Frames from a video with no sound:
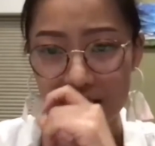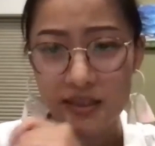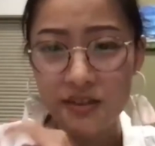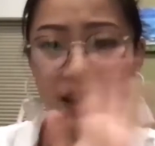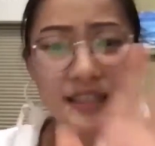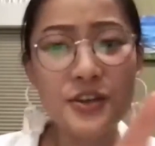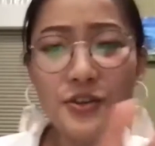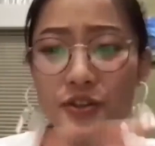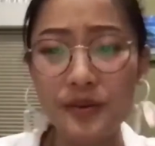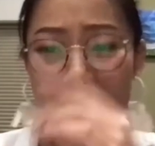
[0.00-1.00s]
So that's
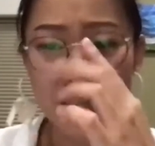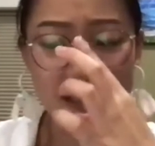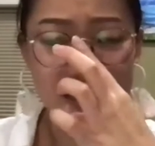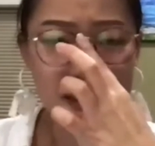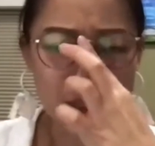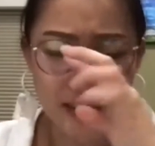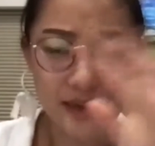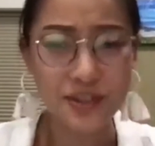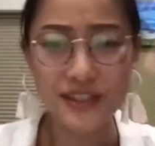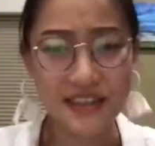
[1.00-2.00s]
huge for me. I'm
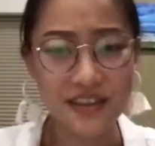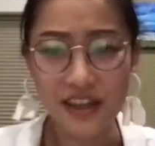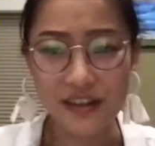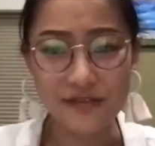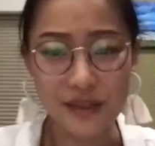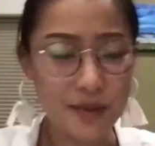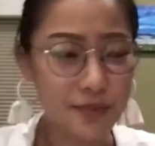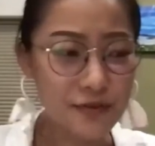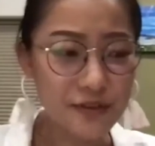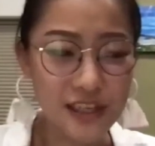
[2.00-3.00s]
just seeing a lot of like
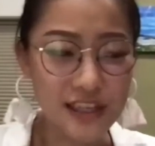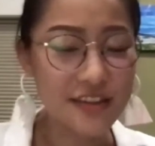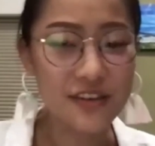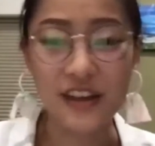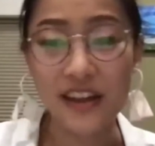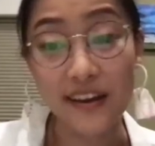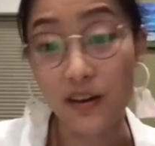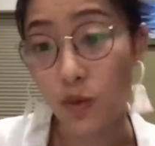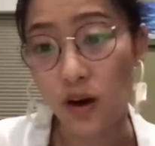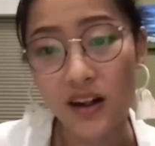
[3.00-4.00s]
people feeling like they're yelling at a
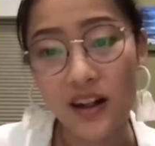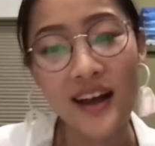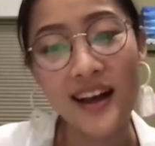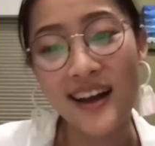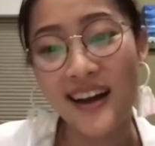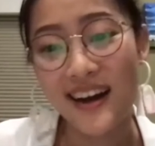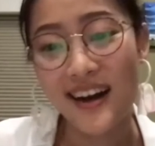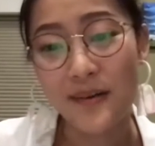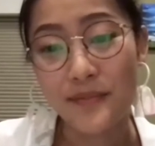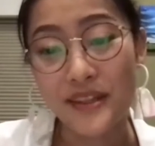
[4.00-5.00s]
wall
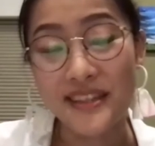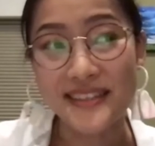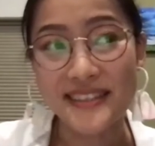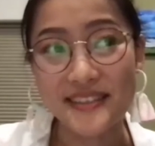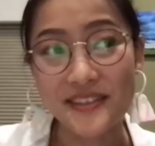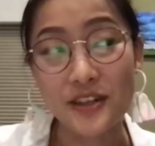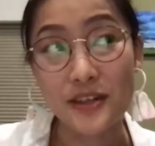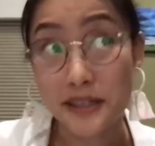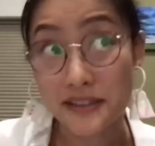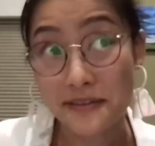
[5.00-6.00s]
in this distance learning
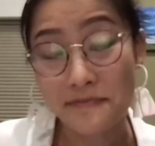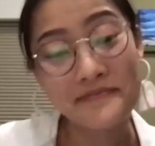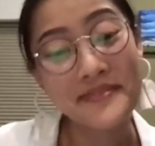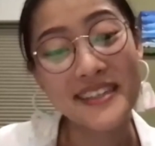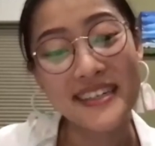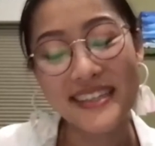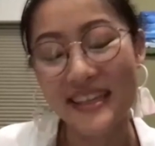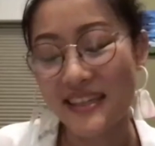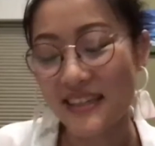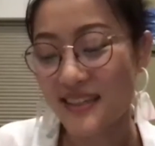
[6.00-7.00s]
model. And
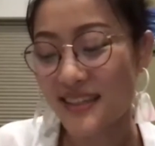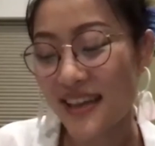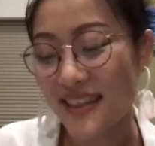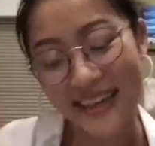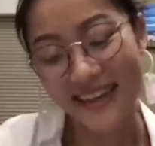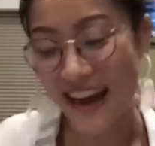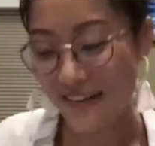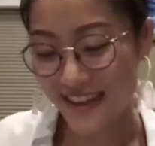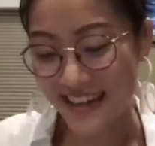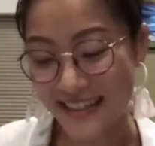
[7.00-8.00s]
then the second half
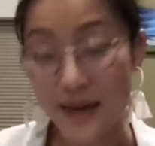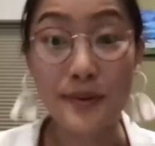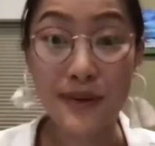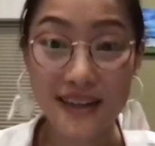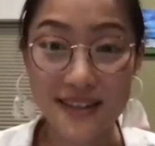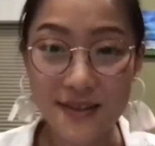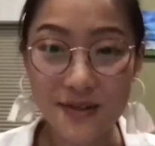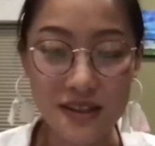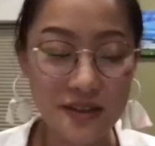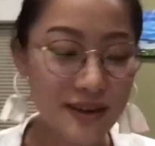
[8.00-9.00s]
of that is coming back to
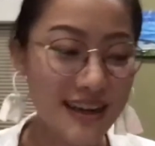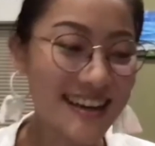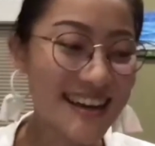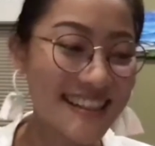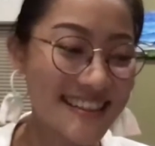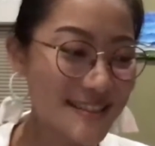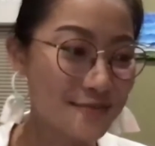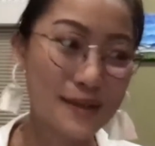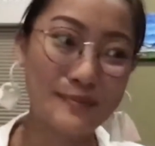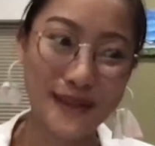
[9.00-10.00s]
school, right? And this is
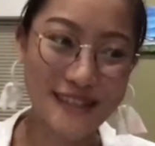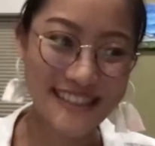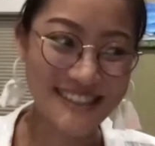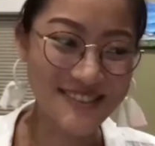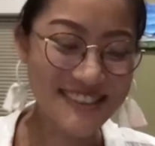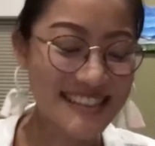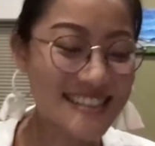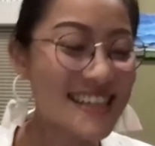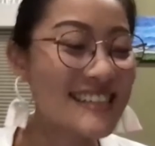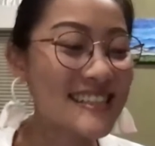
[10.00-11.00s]
where the budget gets really
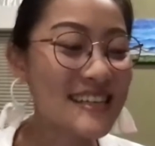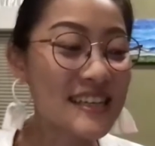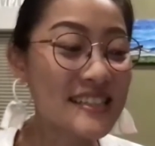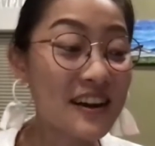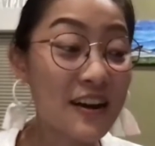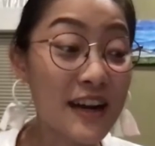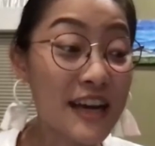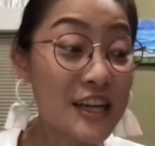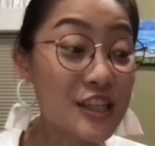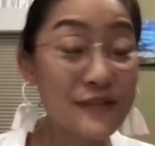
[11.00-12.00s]
intense because our
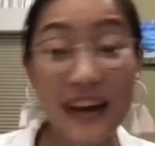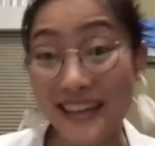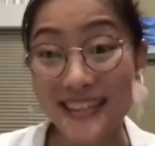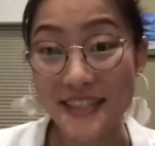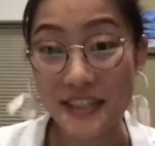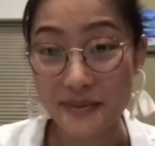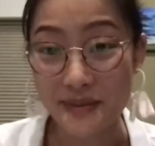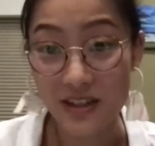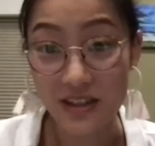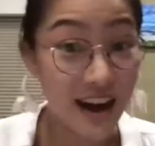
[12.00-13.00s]
HVAC systems
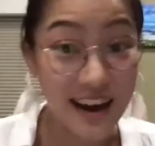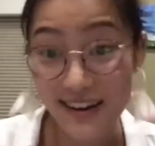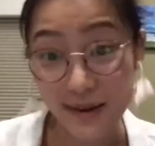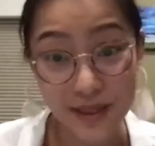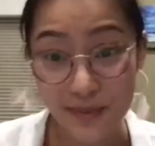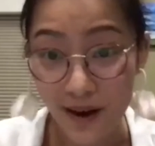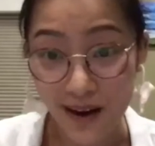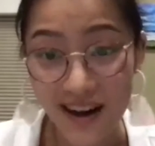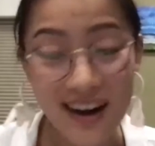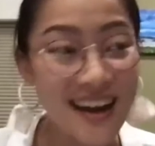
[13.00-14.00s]
are not up to
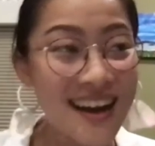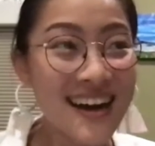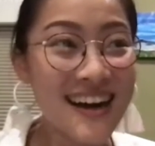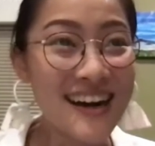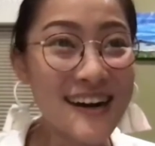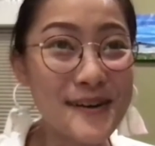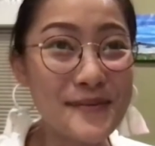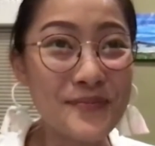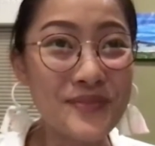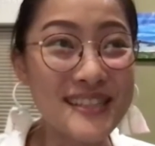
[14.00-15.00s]
par.
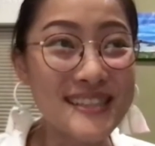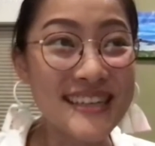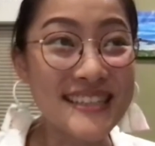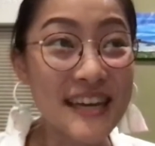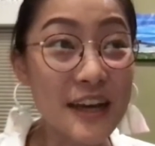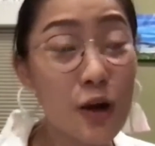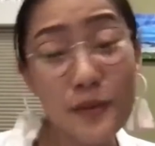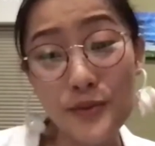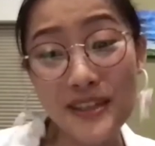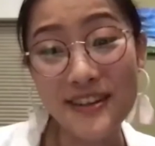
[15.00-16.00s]
The state is like,
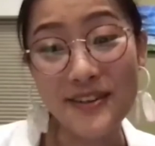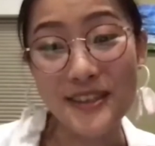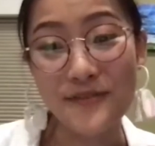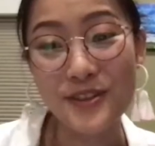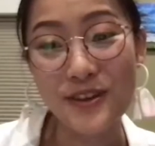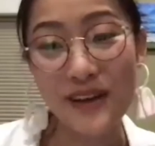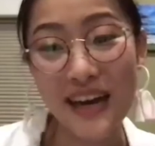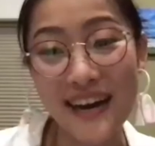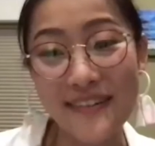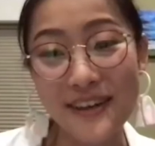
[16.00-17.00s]
open windows if you don't
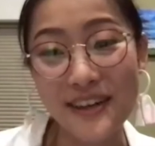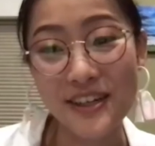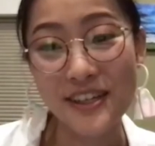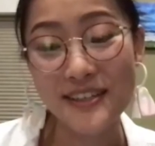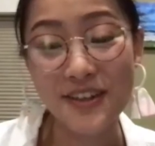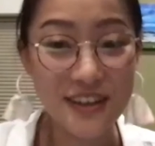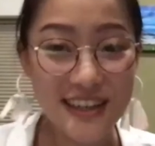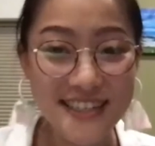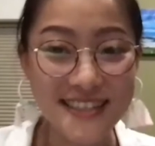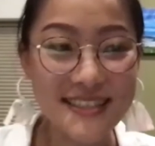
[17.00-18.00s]
have good
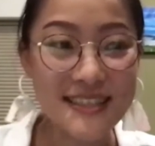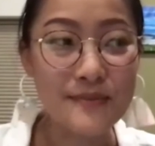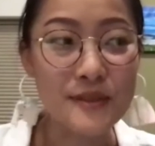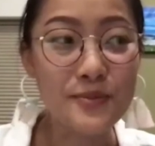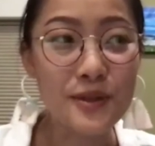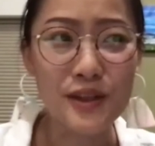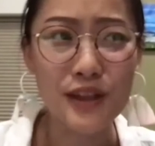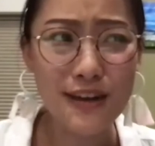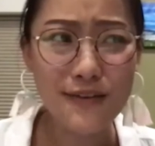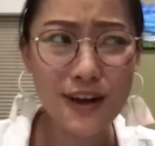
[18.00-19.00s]
circulation systems, but a
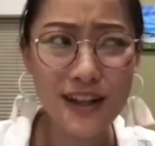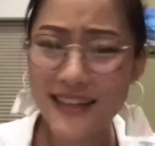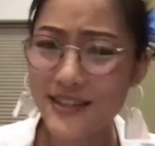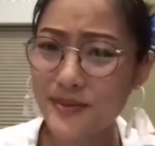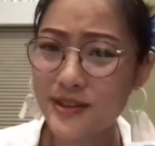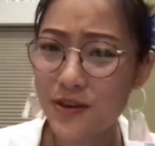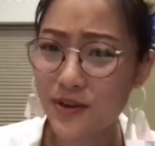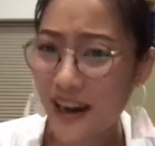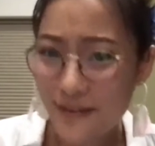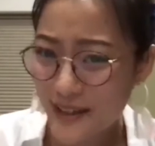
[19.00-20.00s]
lot of our classrooms don't
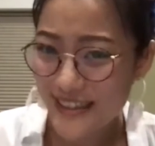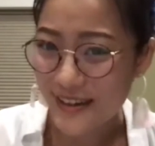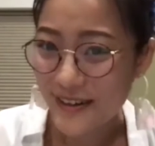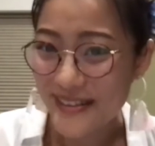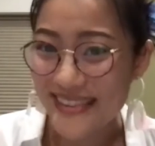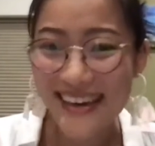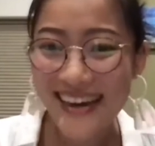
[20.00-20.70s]
have windows.